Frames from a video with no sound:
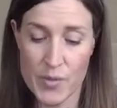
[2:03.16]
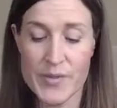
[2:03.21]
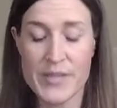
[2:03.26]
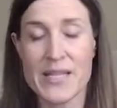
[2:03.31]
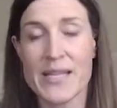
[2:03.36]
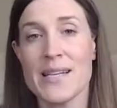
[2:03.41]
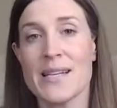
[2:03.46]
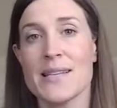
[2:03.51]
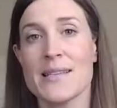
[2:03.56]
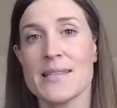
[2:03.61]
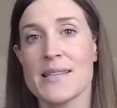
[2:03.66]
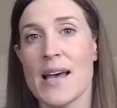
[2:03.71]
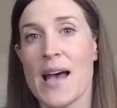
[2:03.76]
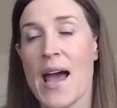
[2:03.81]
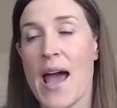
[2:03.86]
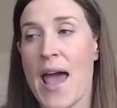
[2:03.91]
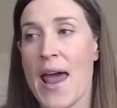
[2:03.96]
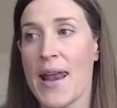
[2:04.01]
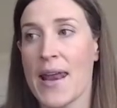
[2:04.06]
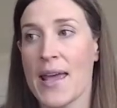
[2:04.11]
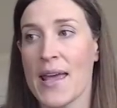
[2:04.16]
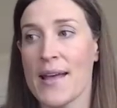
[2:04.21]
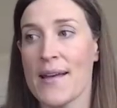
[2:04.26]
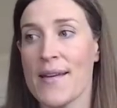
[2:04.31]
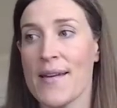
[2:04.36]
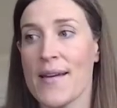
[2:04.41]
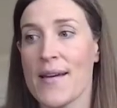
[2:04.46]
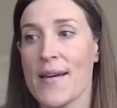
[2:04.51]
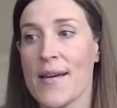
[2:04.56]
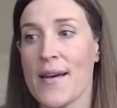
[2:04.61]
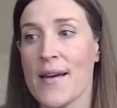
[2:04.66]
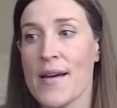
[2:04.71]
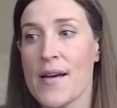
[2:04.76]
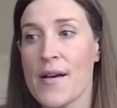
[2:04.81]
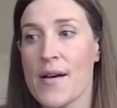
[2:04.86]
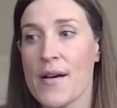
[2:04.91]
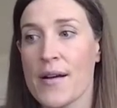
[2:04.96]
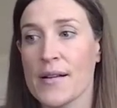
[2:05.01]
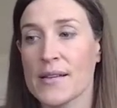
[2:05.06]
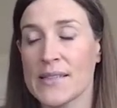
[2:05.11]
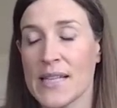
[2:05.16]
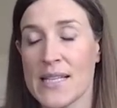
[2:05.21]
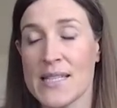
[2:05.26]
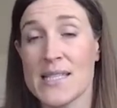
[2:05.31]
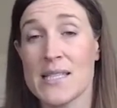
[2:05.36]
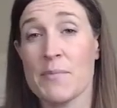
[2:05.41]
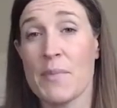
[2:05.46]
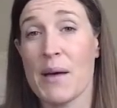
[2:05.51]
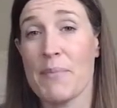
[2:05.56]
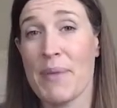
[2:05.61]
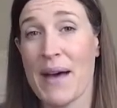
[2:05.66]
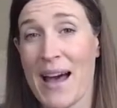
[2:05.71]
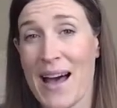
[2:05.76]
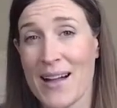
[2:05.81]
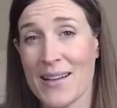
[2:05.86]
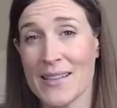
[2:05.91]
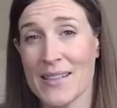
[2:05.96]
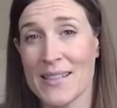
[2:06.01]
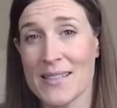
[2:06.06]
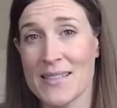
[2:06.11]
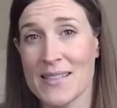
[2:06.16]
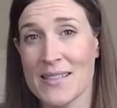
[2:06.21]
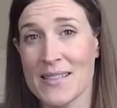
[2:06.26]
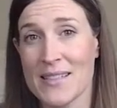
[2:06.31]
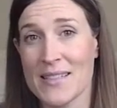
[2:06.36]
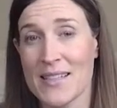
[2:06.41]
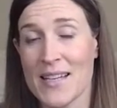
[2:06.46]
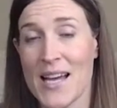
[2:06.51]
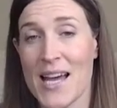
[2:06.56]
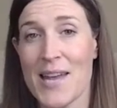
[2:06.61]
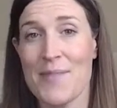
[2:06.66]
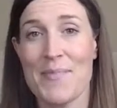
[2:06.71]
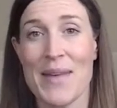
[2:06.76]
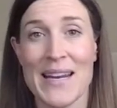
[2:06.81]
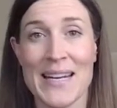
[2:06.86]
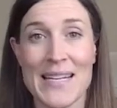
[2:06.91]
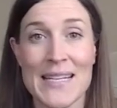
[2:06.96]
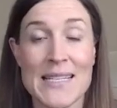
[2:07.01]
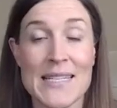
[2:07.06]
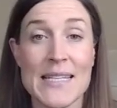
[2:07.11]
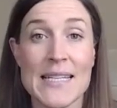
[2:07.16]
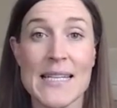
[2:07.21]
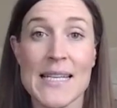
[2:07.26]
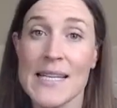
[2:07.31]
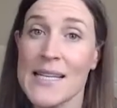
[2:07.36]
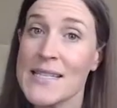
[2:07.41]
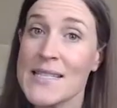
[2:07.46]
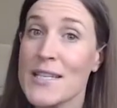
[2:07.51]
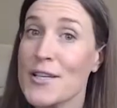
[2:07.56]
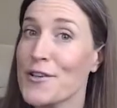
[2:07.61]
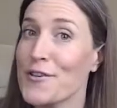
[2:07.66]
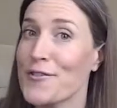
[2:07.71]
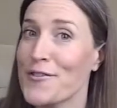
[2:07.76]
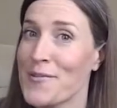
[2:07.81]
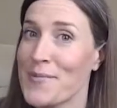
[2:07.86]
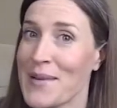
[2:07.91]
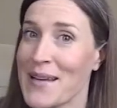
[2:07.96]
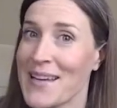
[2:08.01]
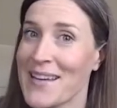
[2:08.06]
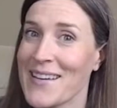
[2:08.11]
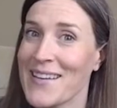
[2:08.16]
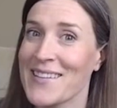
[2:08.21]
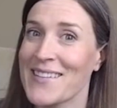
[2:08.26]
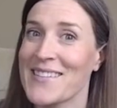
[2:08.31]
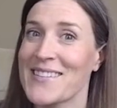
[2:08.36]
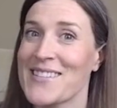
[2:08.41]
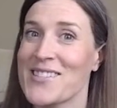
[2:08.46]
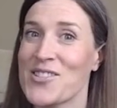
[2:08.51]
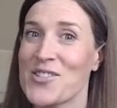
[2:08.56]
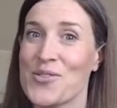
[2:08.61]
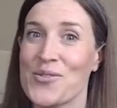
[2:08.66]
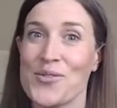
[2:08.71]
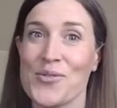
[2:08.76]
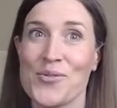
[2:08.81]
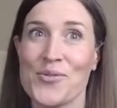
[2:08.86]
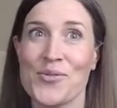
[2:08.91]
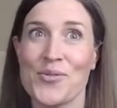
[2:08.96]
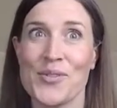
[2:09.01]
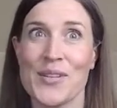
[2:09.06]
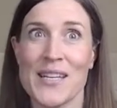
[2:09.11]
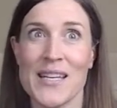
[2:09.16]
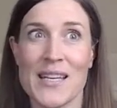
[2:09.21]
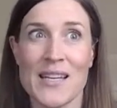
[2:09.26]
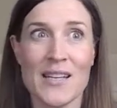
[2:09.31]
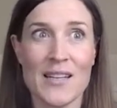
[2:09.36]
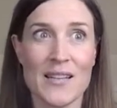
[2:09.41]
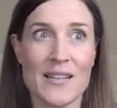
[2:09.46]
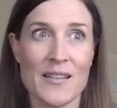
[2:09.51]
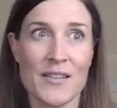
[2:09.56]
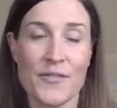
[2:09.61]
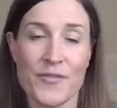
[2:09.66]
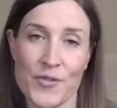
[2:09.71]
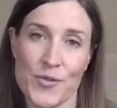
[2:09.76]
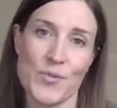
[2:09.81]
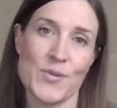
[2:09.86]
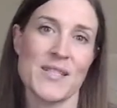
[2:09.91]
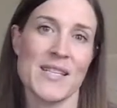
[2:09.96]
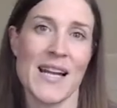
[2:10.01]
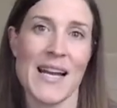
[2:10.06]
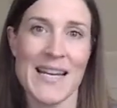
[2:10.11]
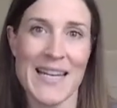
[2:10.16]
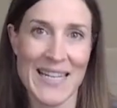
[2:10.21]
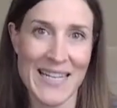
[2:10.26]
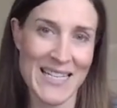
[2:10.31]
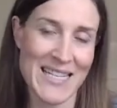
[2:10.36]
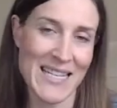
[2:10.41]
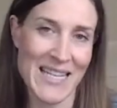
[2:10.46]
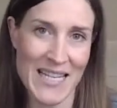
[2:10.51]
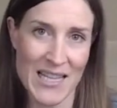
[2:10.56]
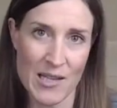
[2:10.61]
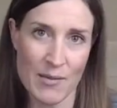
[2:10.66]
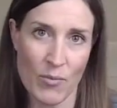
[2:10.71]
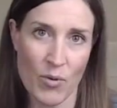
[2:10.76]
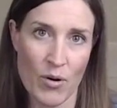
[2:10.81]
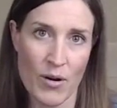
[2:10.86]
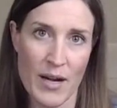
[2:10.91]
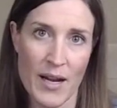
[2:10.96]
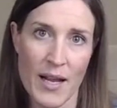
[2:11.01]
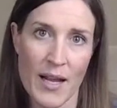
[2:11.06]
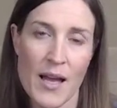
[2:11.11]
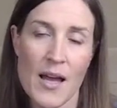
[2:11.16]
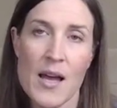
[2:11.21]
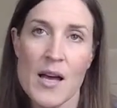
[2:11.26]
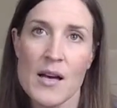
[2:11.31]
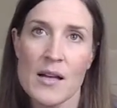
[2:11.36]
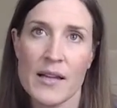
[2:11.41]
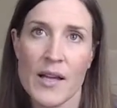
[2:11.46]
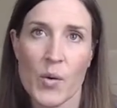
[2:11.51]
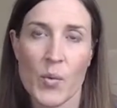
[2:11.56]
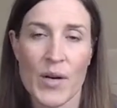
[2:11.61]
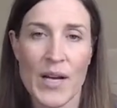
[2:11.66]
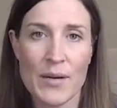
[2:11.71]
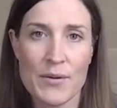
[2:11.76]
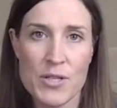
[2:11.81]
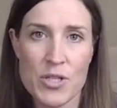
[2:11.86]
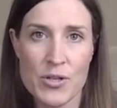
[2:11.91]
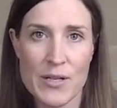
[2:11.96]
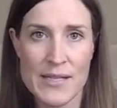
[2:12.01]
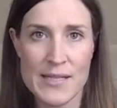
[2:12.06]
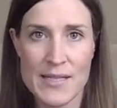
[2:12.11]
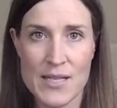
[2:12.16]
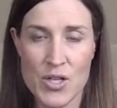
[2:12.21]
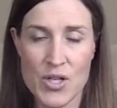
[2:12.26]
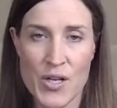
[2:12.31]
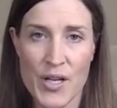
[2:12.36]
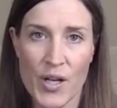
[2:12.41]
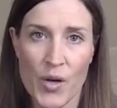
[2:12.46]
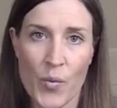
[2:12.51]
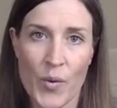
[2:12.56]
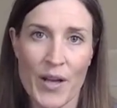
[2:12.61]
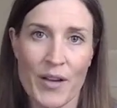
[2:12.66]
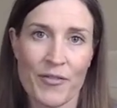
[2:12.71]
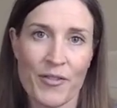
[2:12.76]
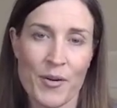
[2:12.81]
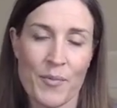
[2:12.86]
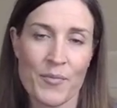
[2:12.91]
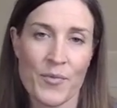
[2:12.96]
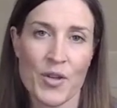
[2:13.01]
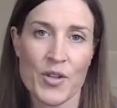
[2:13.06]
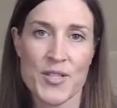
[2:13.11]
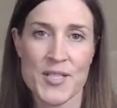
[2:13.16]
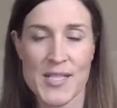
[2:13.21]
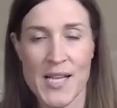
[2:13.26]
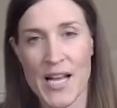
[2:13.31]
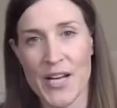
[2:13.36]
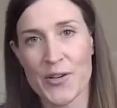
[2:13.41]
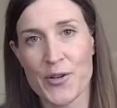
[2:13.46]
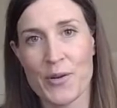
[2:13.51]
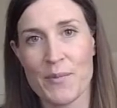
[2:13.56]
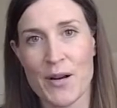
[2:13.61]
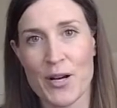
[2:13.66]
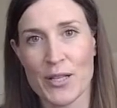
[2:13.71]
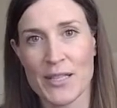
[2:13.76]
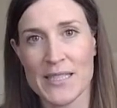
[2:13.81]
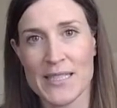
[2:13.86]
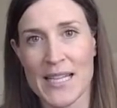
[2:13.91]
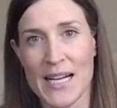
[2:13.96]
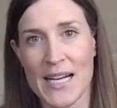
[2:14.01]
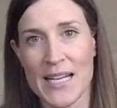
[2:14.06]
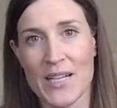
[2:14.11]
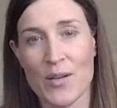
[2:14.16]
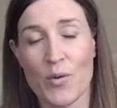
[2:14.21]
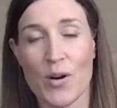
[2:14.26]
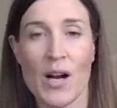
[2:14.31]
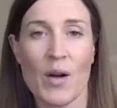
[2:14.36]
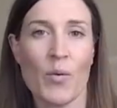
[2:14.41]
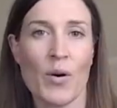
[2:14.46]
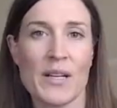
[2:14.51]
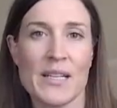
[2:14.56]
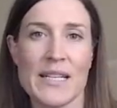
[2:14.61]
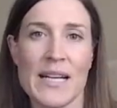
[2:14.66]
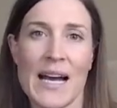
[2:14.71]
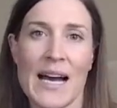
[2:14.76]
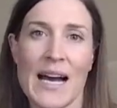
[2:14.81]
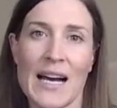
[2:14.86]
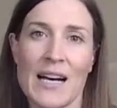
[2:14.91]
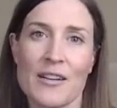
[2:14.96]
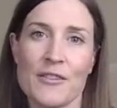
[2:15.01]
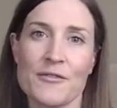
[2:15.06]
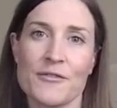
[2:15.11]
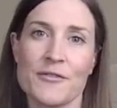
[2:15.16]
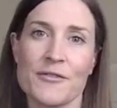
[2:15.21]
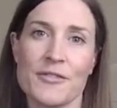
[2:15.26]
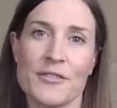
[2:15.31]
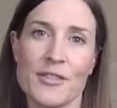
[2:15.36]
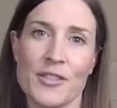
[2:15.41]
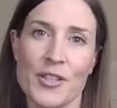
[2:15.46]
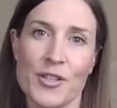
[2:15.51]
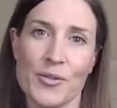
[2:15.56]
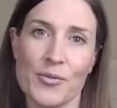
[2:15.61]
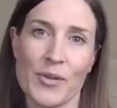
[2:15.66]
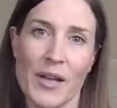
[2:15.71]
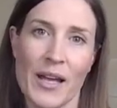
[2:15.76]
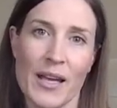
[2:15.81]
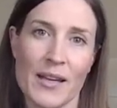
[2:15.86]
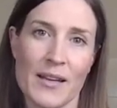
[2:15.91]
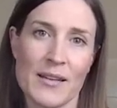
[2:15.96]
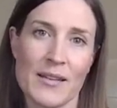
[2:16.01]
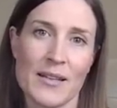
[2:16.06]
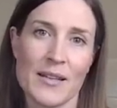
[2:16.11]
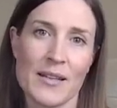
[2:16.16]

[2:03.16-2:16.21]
use this, and it cleansed my palate and made it easier for me to eat the foods that I needed to eat in the morning. Like when I was transitioning away from the standard American diet where I wanted to have, like